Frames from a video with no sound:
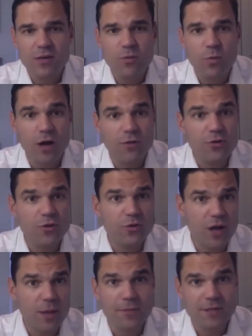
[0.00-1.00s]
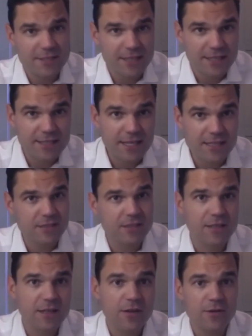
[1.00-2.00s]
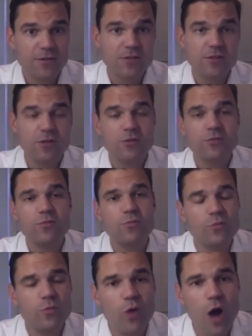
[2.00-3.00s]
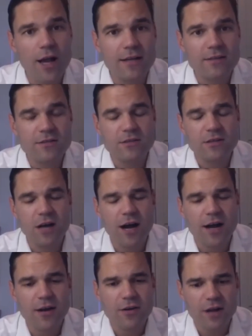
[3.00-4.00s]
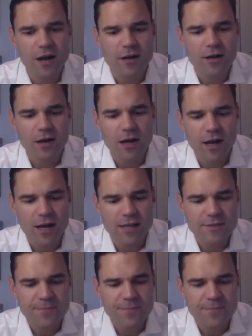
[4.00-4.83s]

while new companies like Tesla and others rocket to higher and higher highs.